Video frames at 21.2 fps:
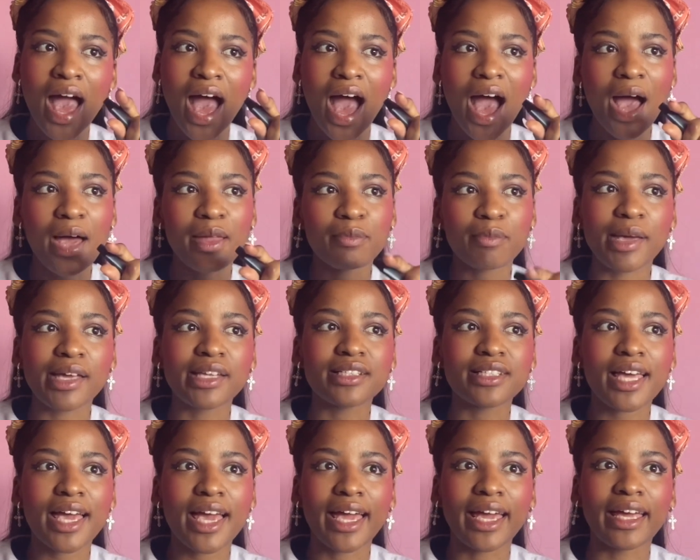and
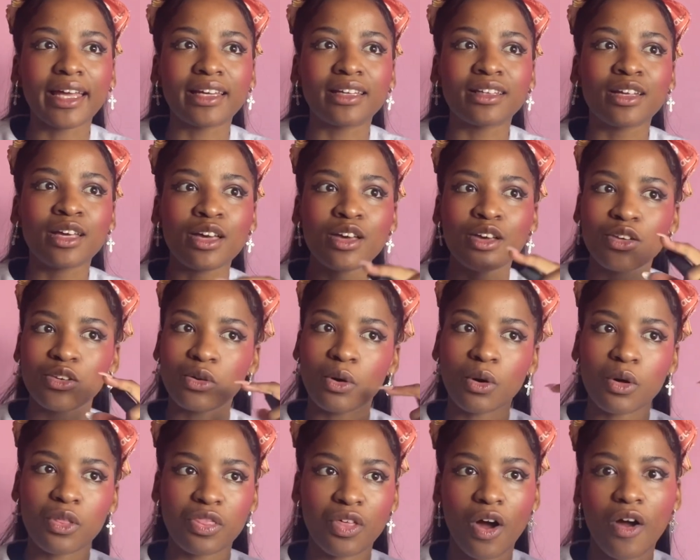maintain your
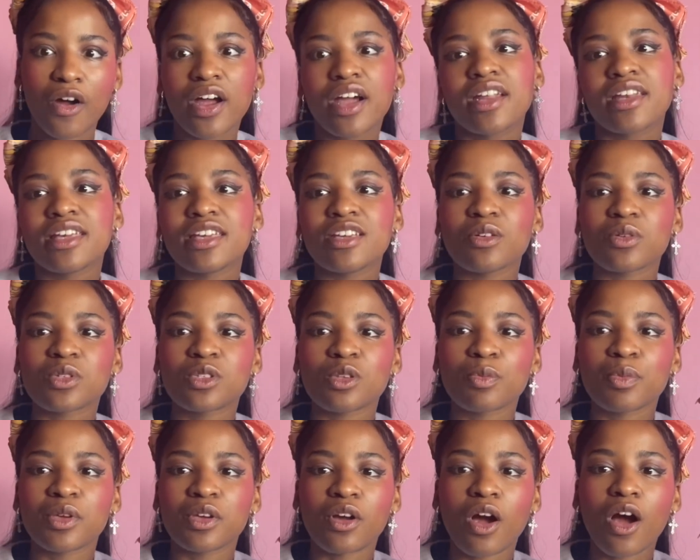authority, your
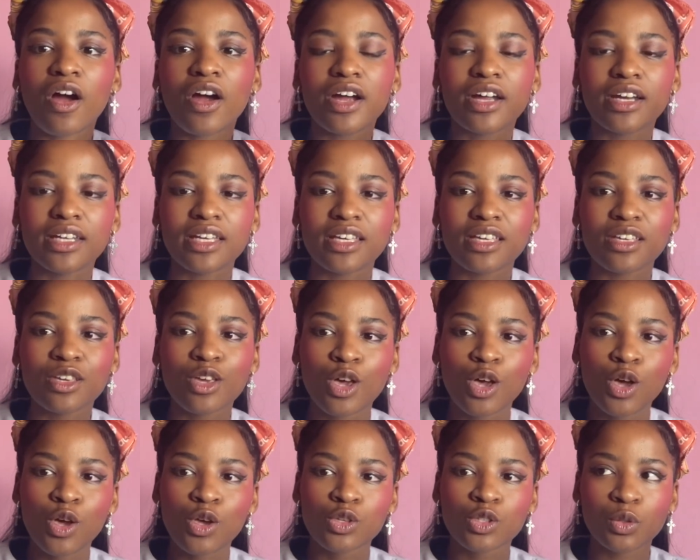superiority.
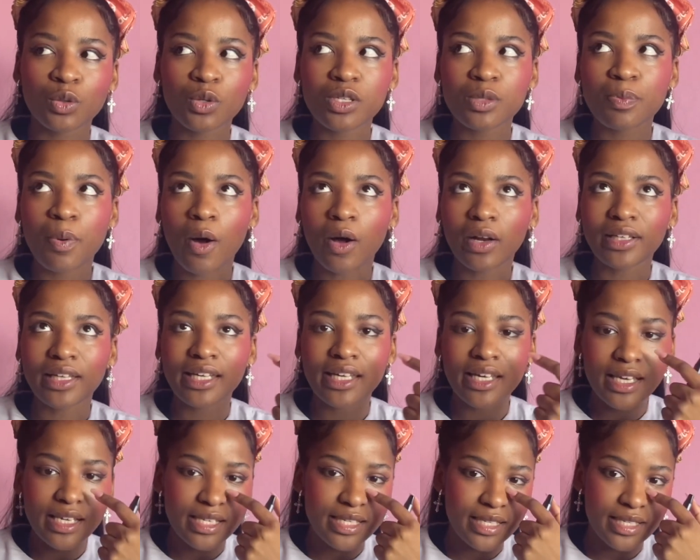So it is partly
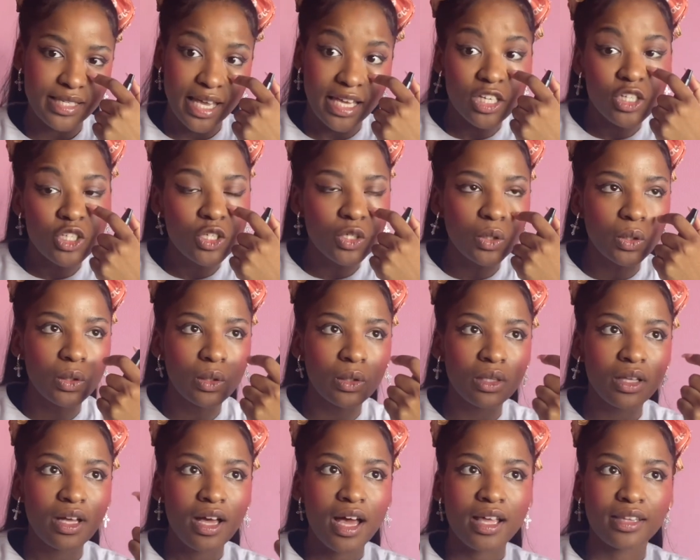
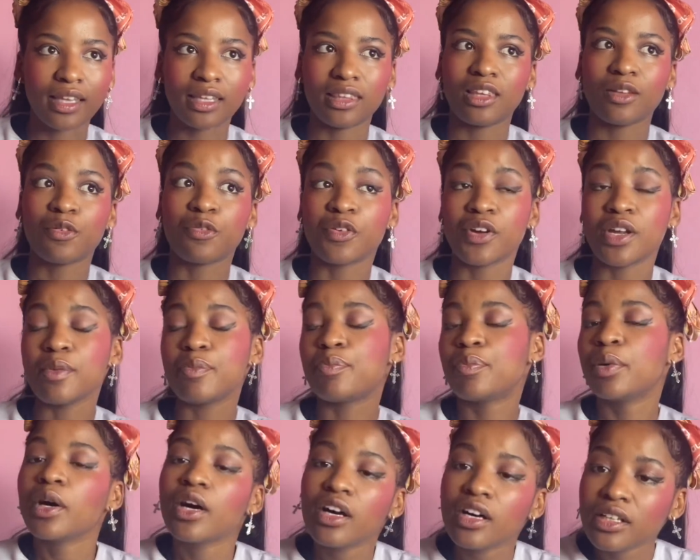essential that the free
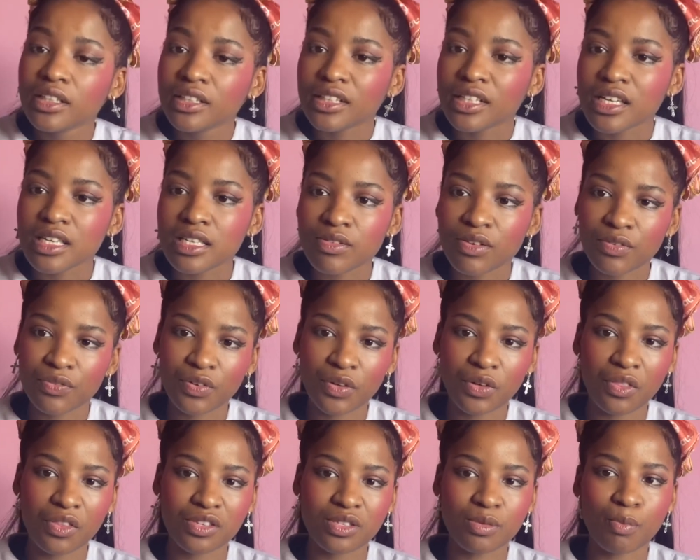burghers
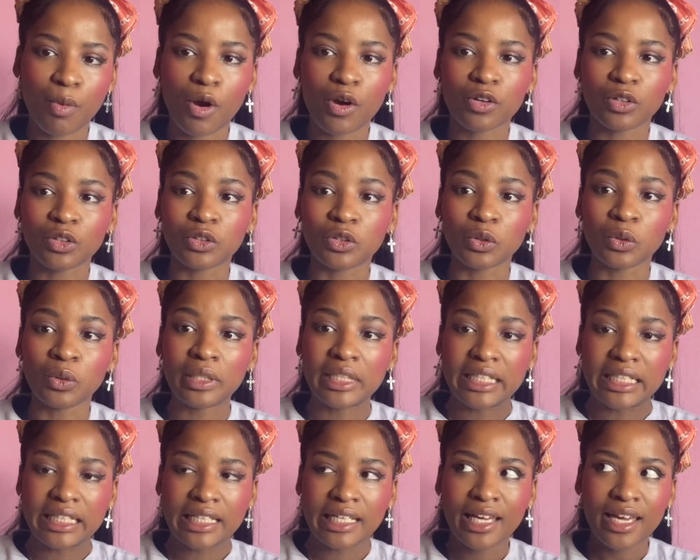fulfill this moral
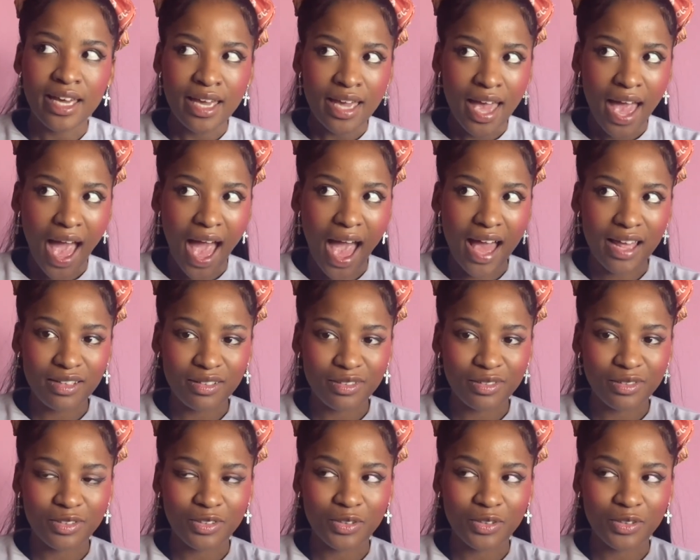duty. And